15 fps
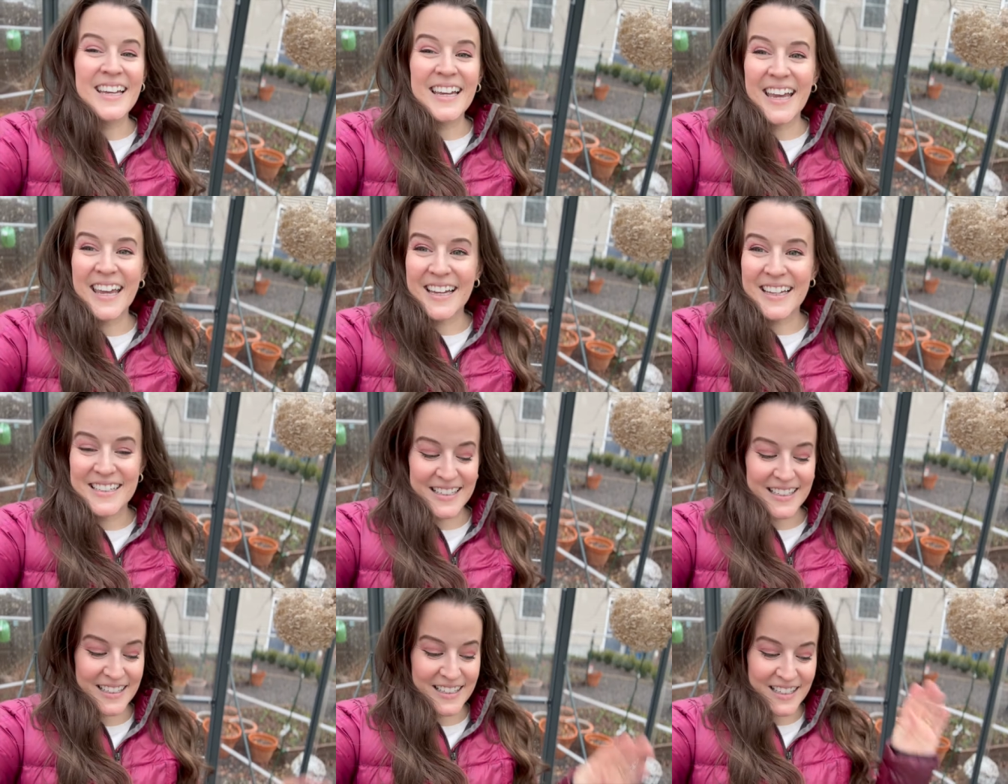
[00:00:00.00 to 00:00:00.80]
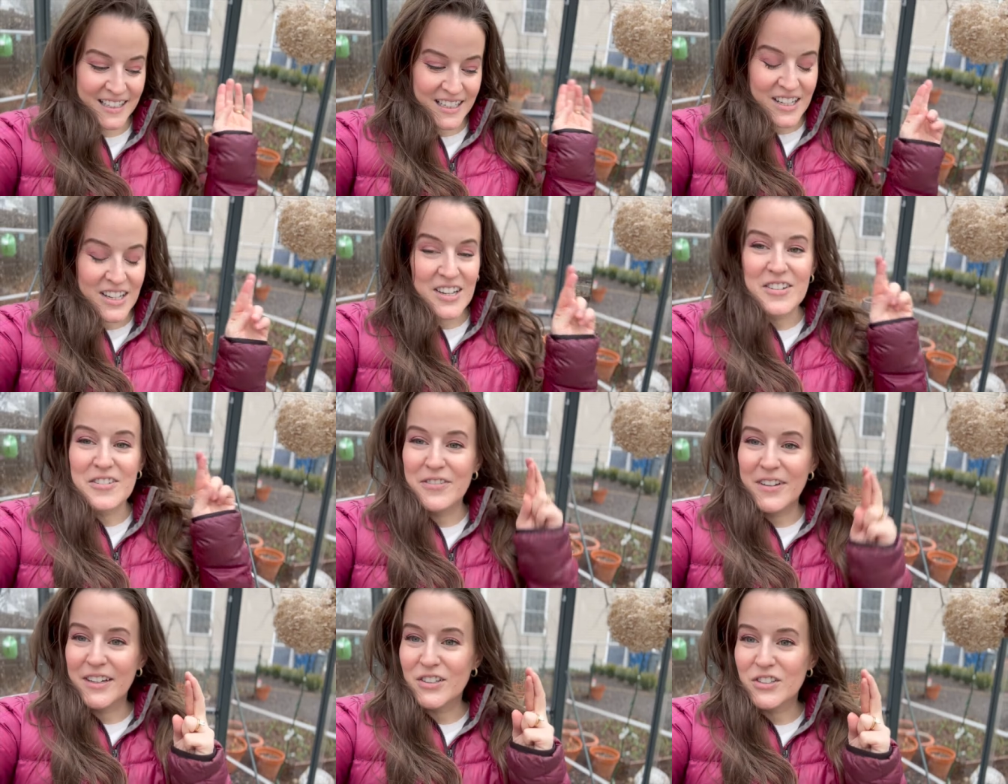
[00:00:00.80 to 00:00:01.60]
And
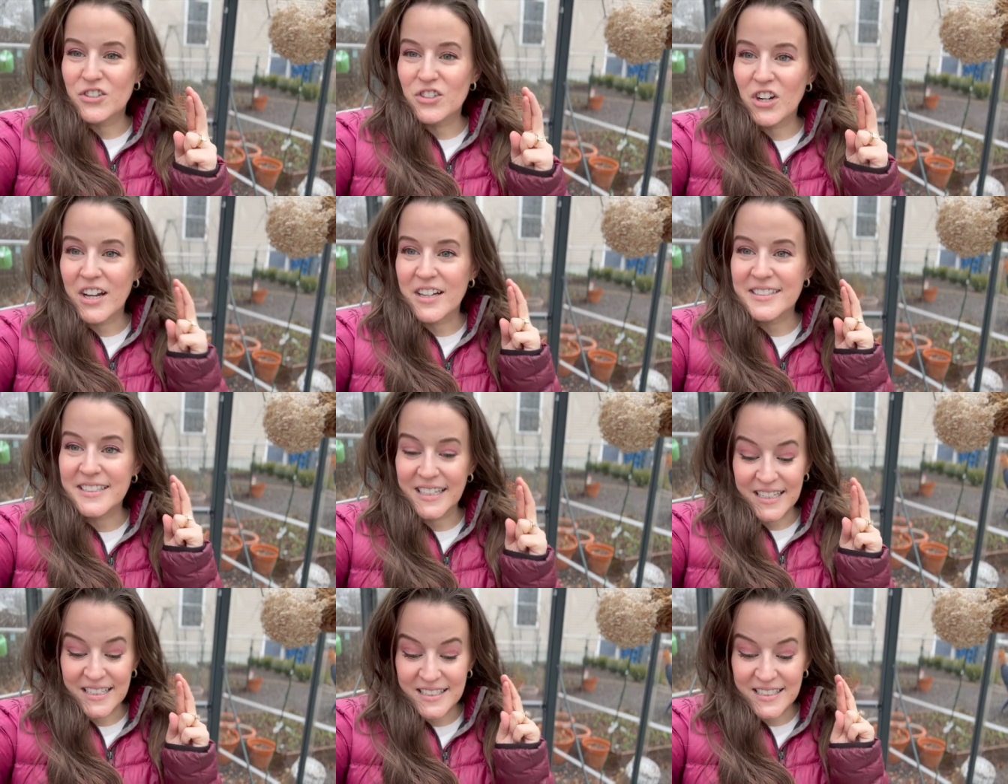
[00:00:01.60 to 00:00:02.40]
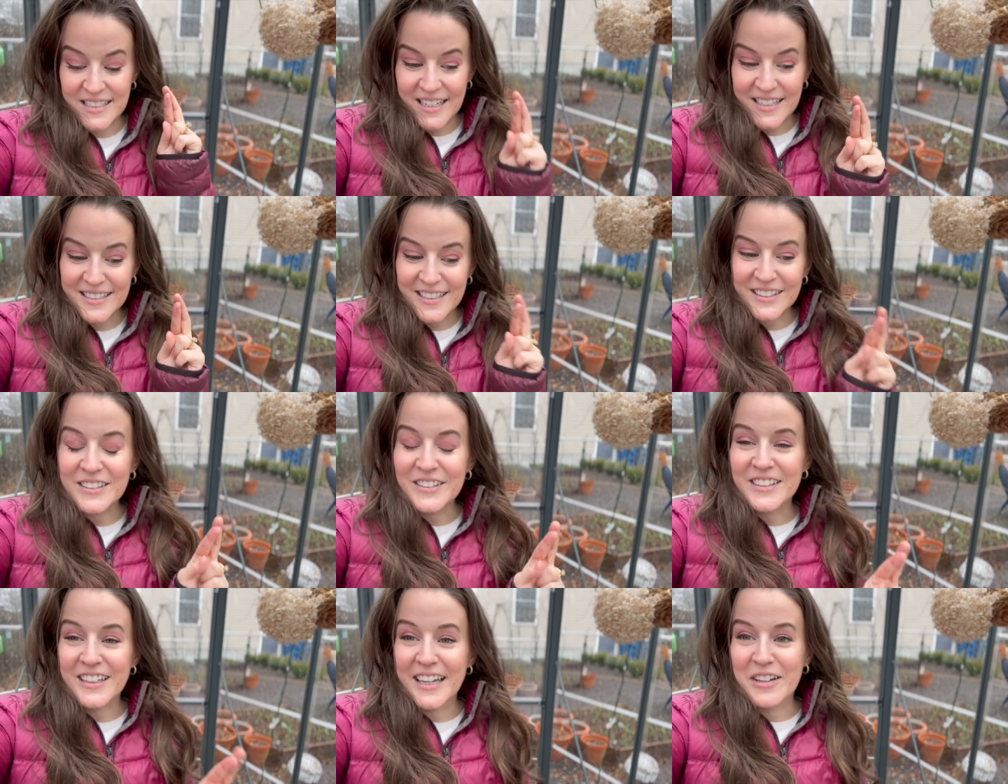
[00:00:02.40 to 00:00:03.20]
fingers crossed, it doesn't
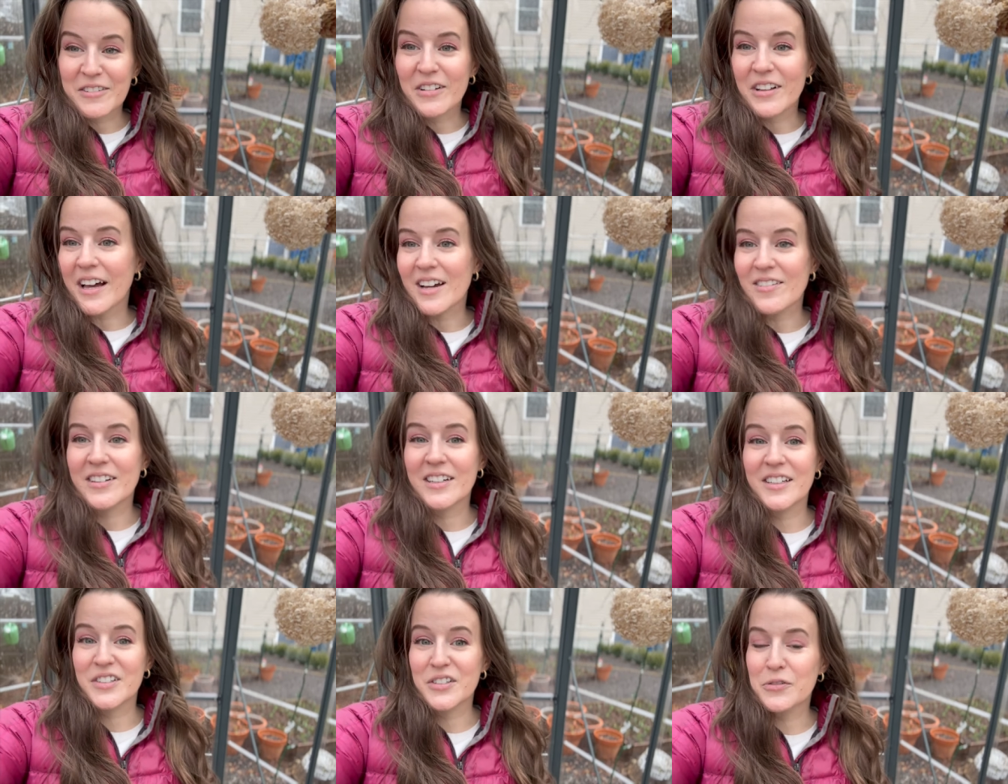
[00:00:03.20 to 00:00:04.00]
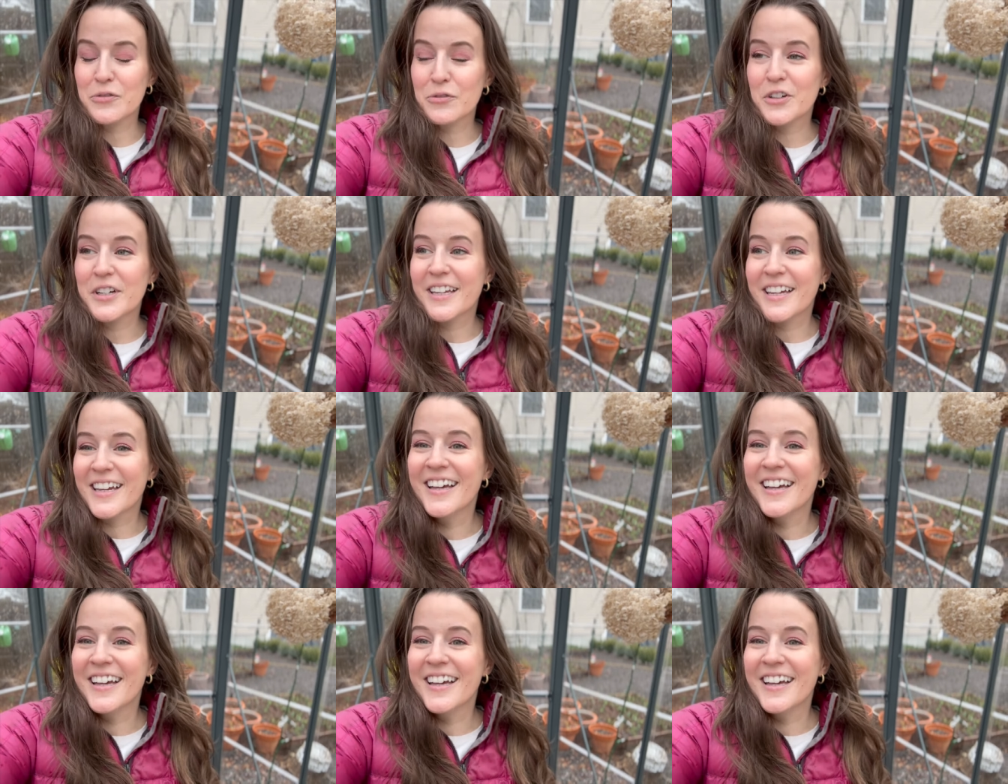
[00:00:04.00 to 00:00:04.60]
look like we'll have another freak